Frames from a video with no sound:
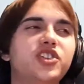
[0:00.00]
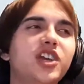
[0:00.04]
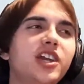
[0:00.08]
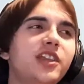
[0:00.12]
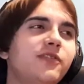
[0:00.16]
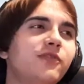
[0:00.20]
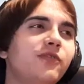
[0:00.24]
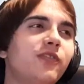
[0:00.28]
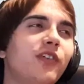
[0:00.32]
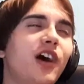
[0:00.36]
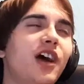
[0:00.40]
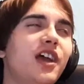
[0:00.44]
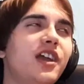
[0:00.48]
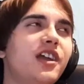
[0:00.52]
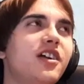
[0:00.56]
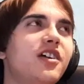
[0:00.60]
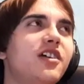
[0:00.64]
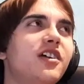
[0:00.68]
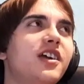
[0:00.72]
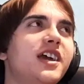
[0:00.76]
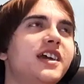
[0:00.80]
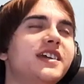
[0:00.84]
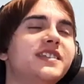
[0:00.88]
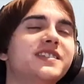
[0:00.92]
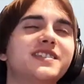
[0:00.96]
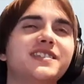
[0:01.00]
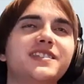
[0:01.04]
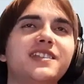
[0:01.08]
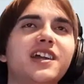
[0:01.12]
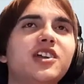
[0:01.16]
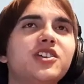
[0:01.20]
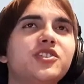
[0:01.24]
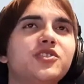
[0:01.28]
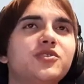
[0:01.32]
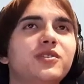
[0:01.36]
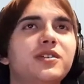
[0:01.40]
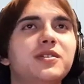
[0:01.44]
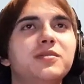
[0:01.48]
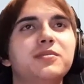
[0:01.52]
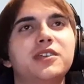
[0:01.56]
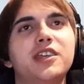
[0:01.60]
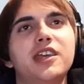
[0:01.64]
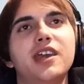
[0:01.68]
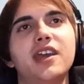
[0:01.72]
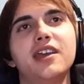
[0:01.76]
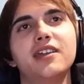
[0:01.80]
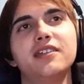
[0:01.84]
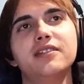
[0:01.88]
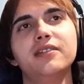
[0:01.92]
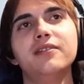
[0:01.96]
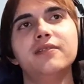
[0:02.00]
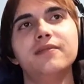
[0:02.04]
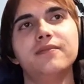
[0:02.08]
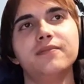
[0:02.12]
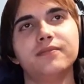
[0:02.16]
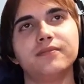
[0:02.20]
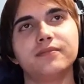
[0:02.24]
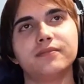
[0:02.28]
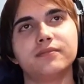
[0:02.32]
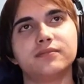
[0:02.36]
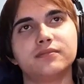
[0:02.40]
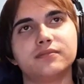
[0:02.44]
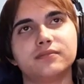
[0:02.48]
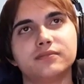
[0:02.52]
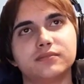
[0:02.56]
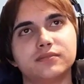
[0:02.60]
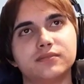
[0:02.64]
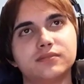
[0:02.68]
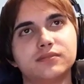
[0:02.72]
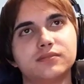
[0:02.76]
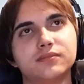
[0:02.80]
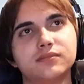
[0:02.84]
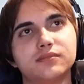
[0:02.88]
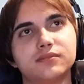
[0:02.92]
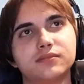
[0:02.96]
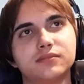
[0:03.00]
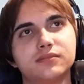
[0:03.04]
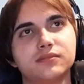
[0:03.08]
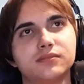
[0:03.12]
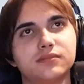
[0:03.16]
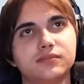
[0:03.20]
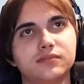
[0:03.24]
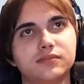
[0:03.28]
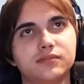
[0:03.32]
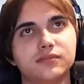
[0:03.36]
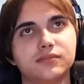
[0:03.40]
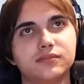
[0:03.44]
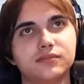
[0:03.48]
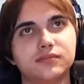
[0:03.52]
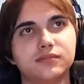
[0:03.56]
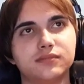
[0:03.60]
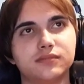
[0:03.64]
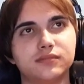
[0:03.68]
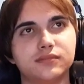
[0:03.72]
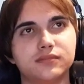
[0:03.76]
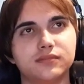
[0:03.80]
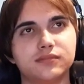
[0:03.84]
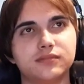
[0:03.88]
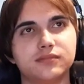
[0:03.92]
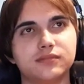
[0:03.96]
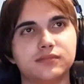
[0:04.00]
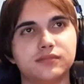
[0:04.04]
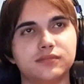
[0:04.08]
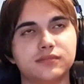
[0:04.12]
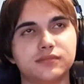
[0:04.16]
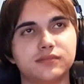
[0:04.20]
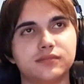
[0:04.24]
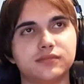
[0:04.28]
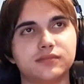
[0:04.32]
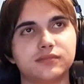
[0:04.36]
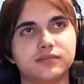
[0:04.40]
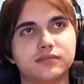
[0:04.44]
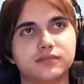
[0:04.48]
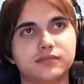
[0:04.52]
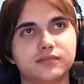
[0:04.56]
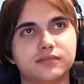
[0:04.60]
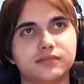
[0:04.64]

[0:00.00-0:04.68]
Jetfire and Starscream can. Sometimes you just gotta go. I gotta go!